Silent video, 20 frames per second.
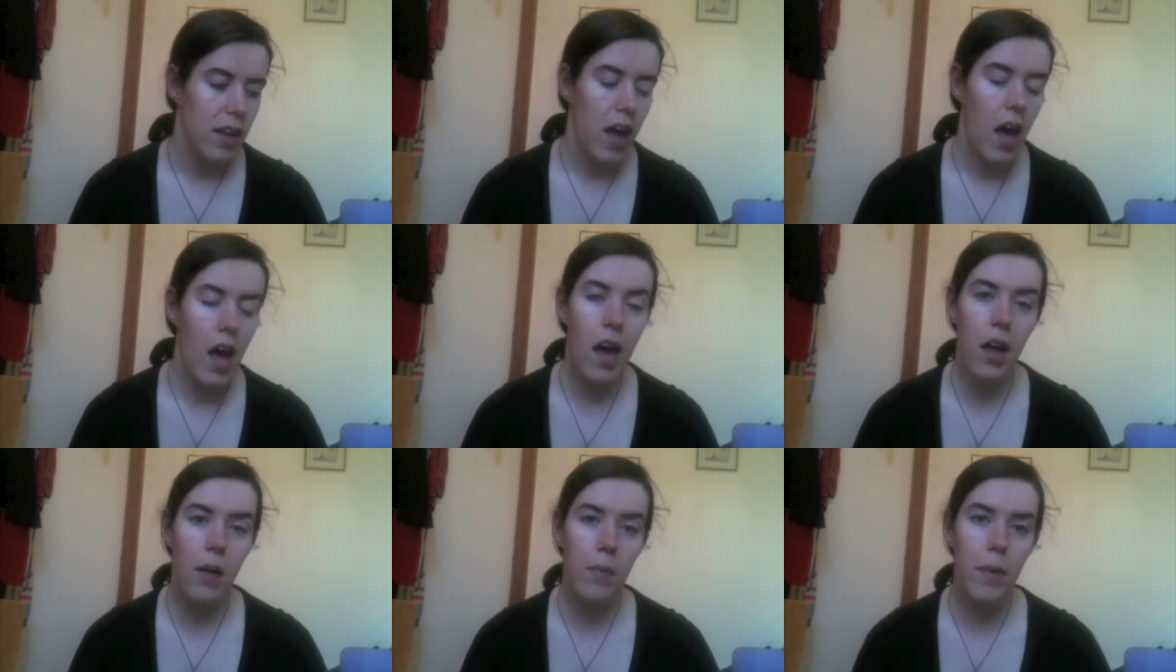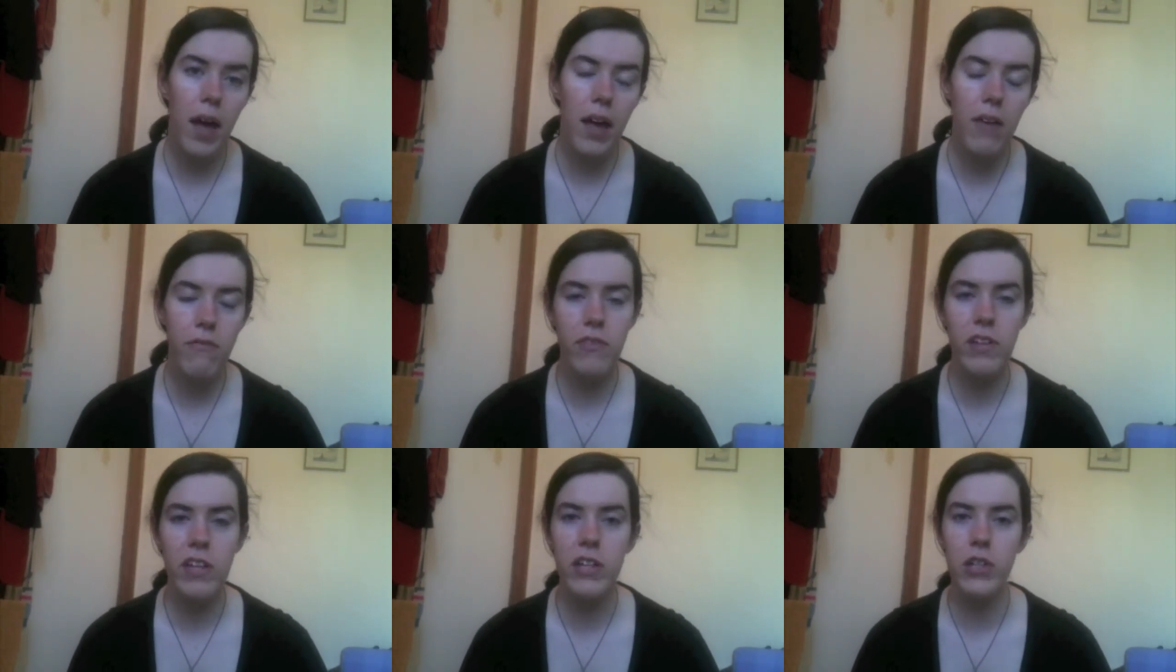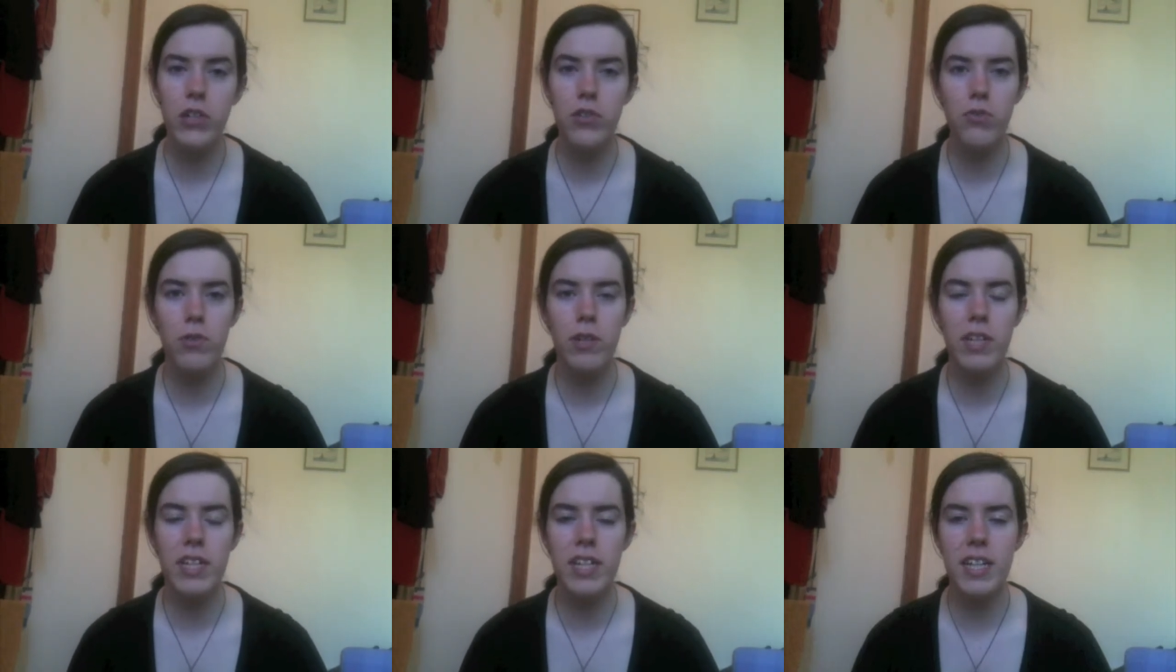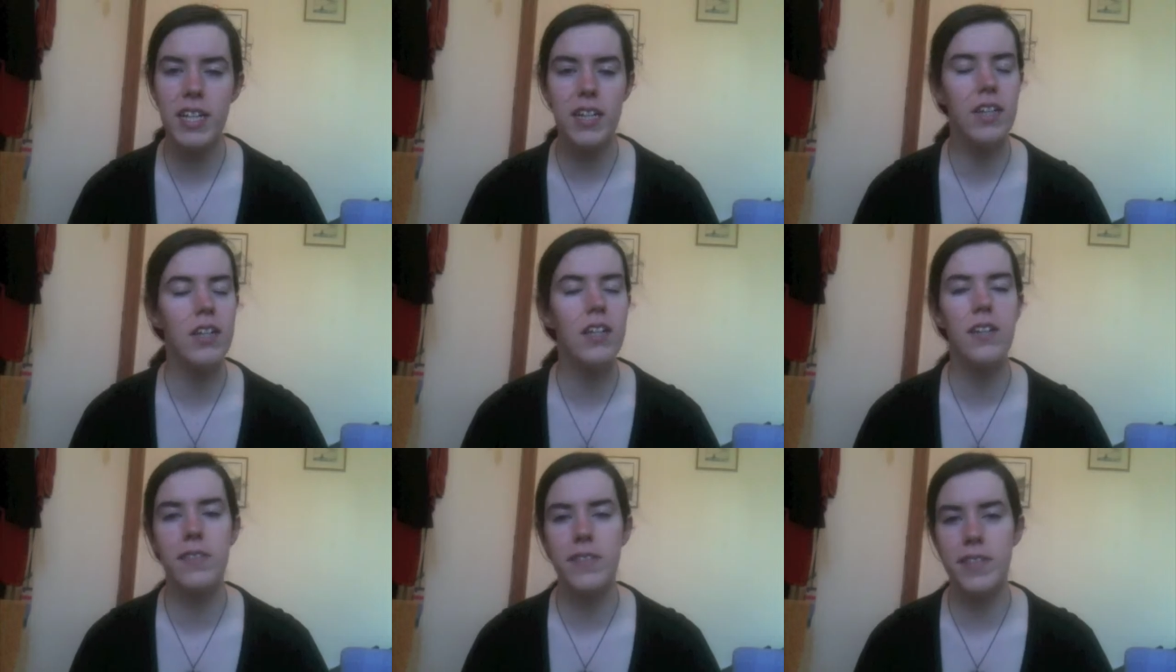Um, I finished
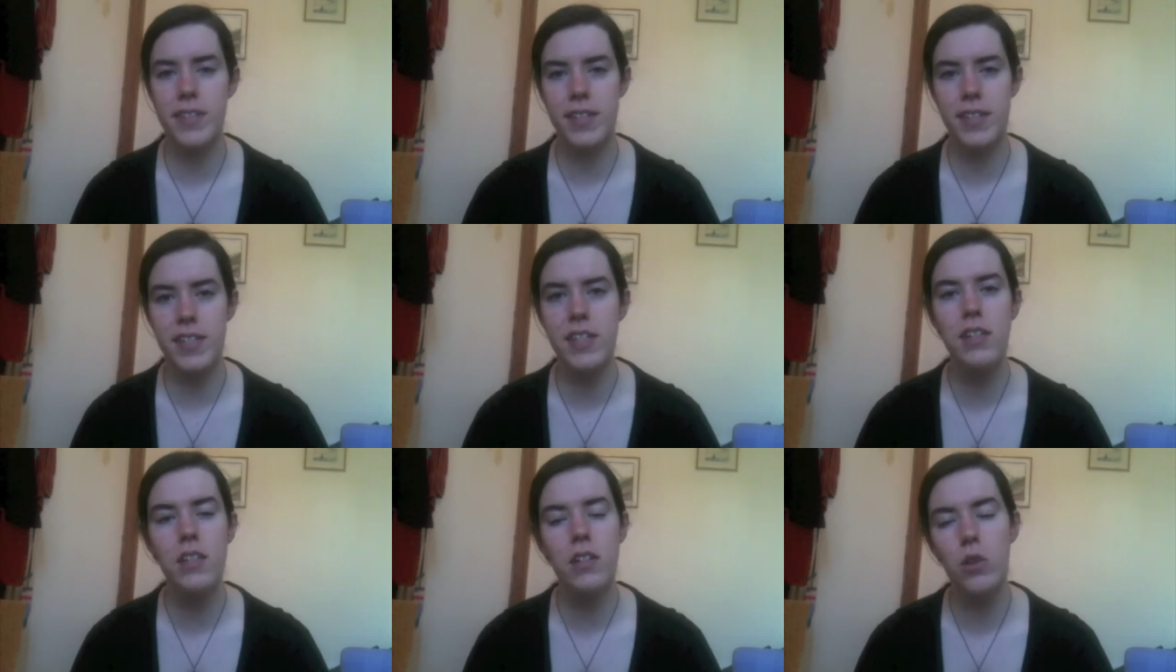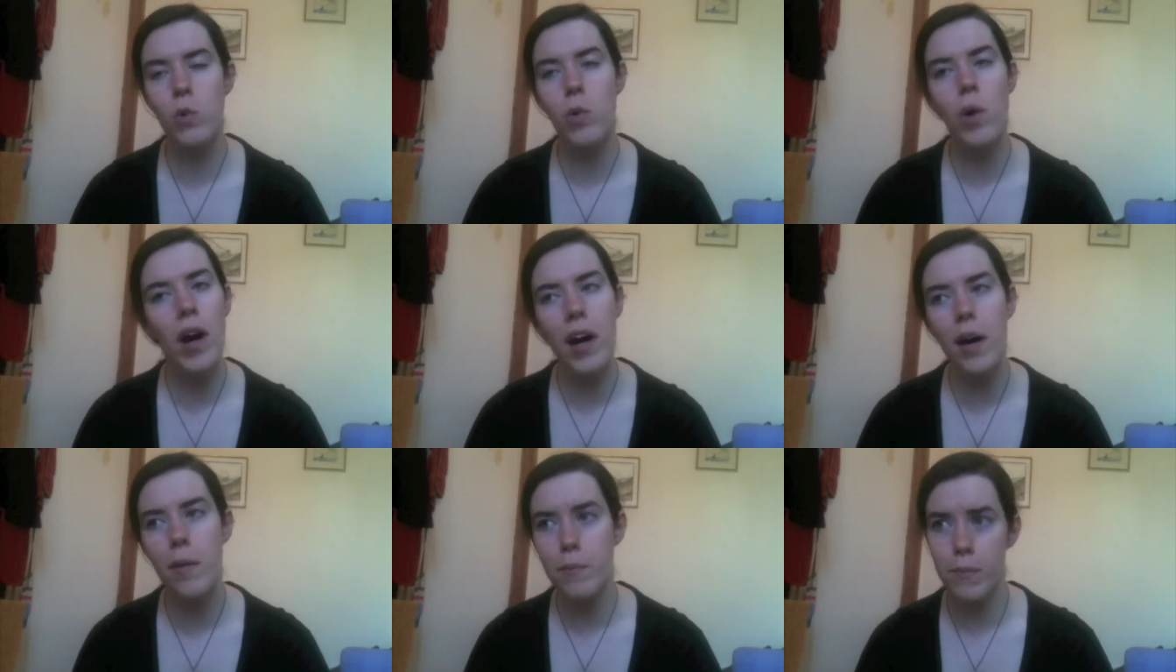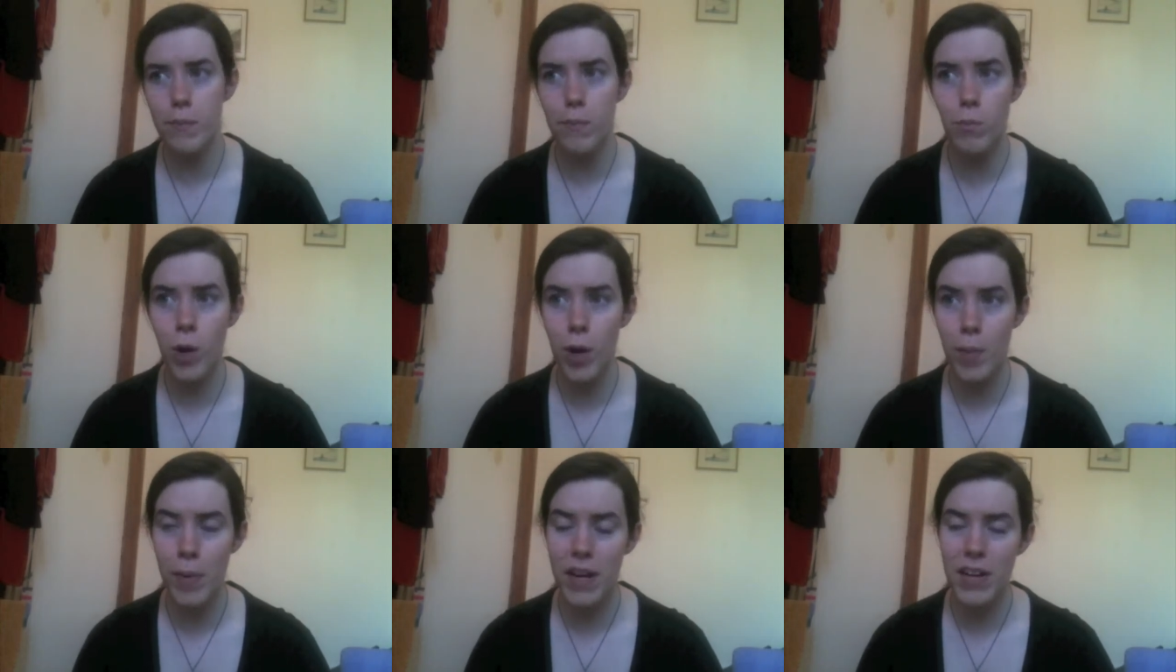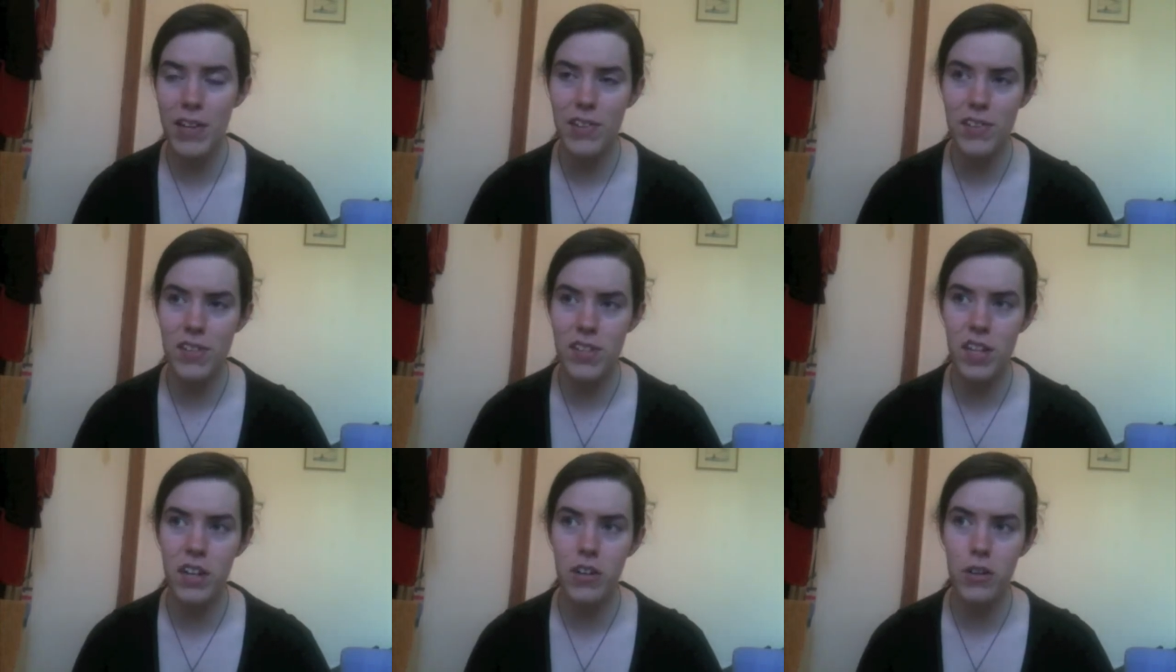reading The Silkworm way back at the
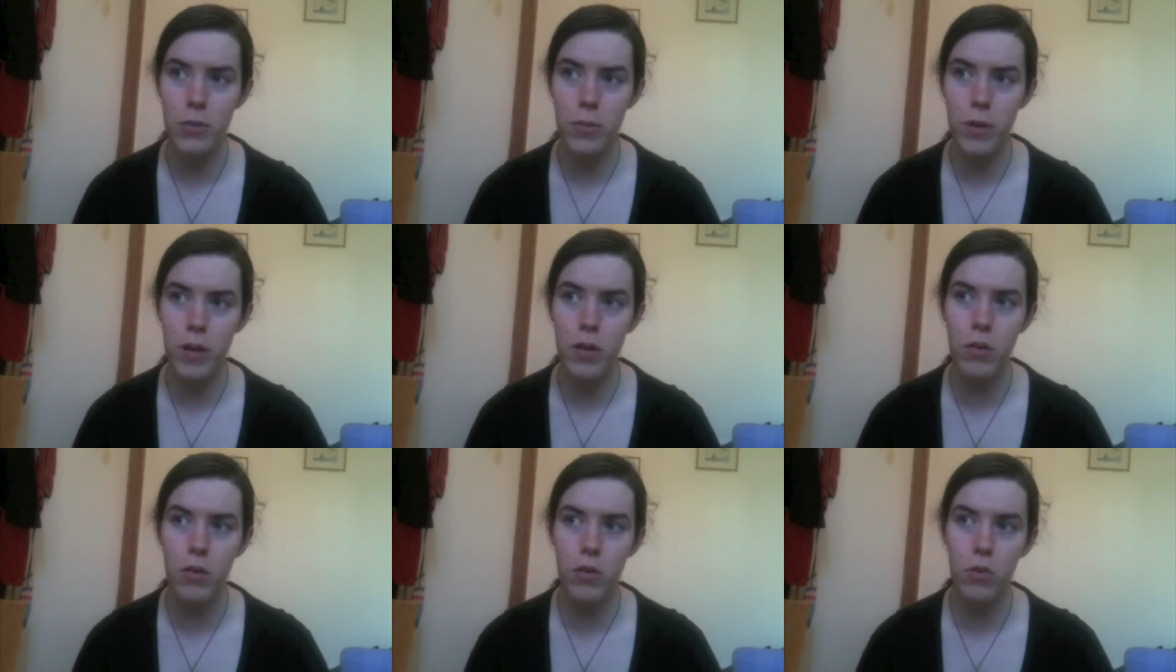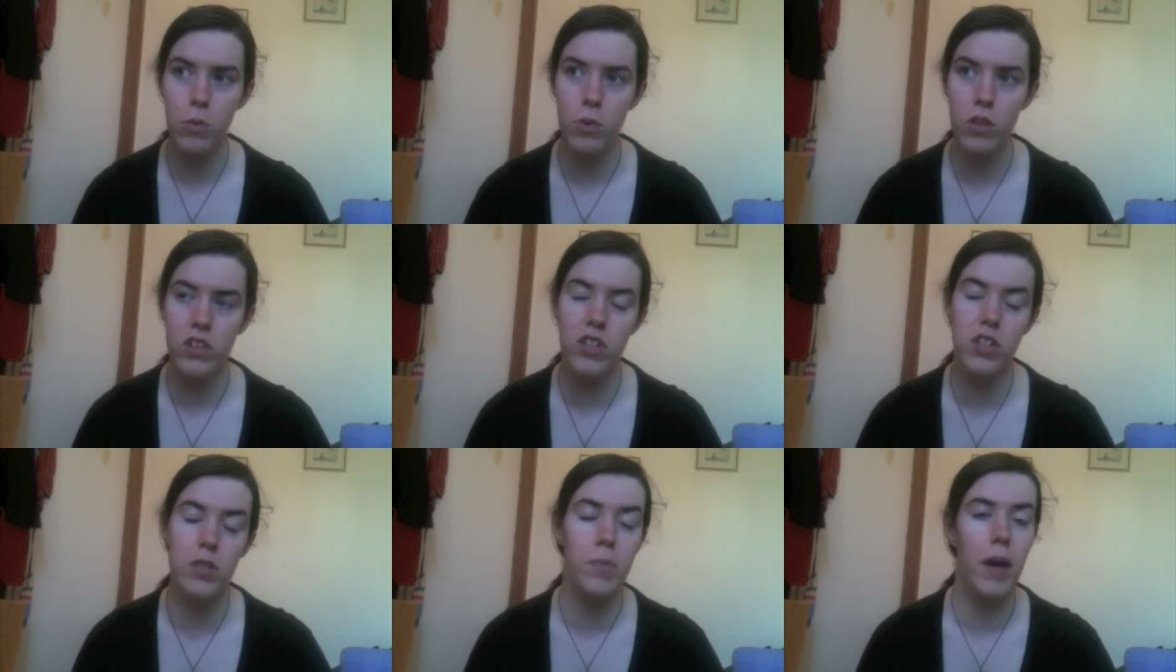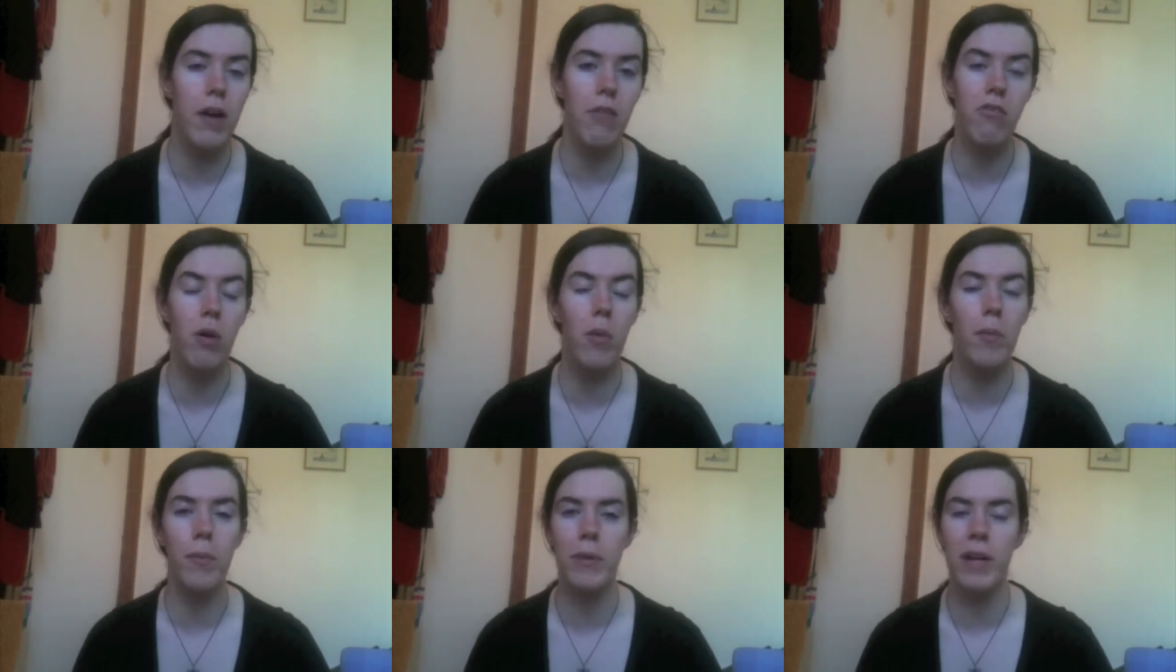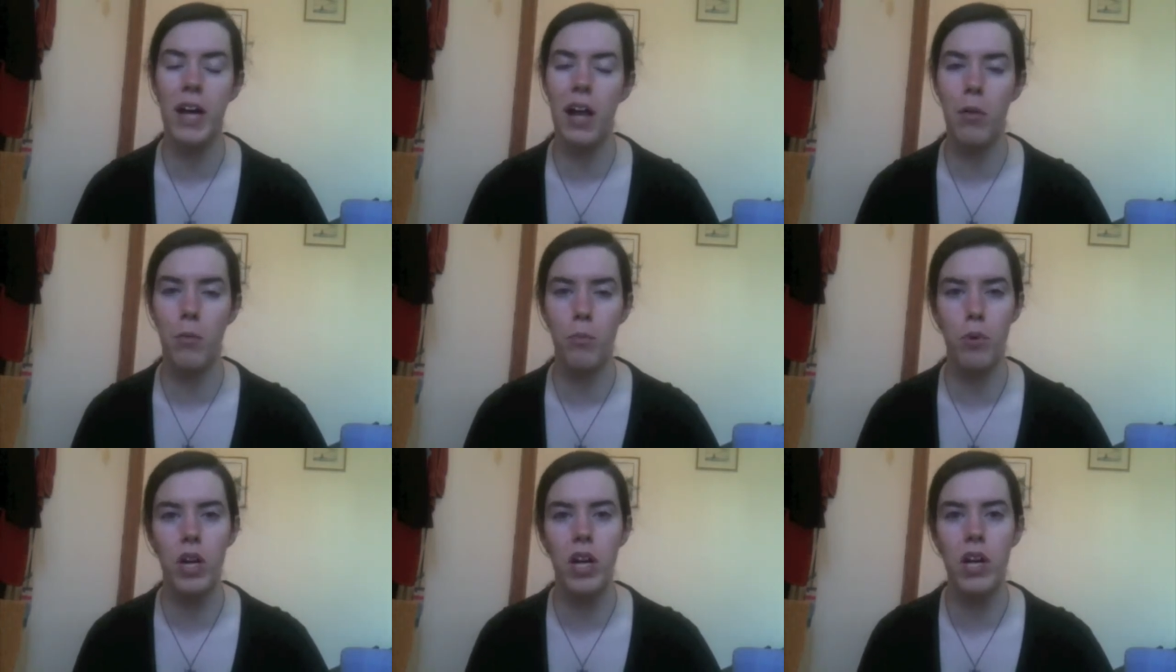start of the month, which is by Rob
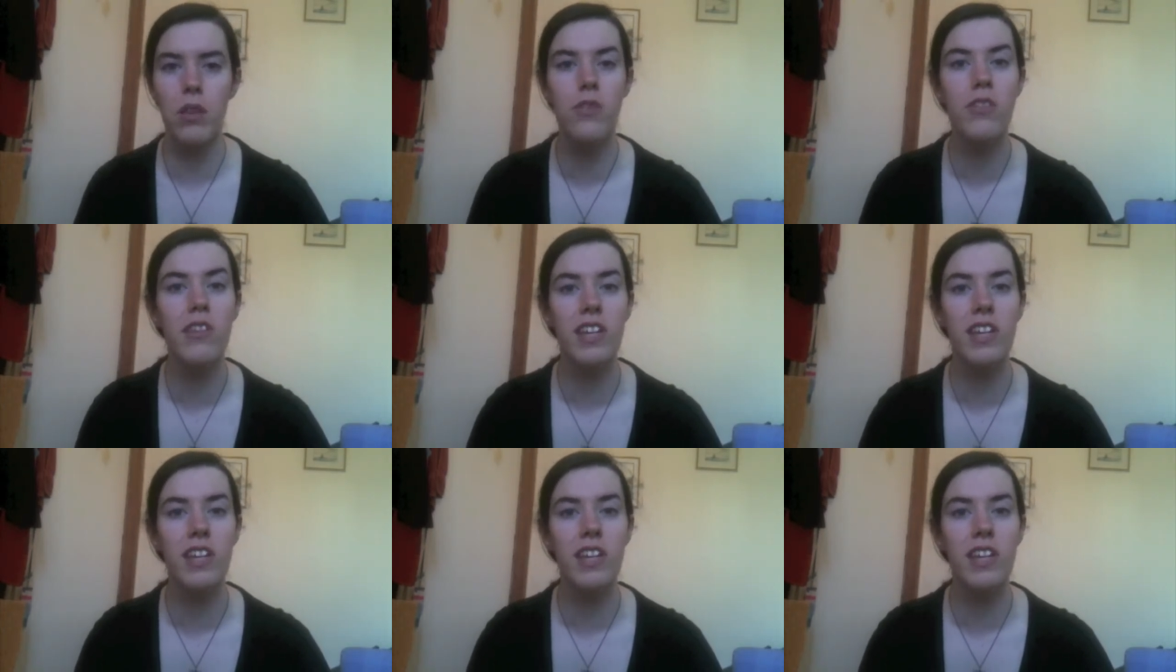Galbraith.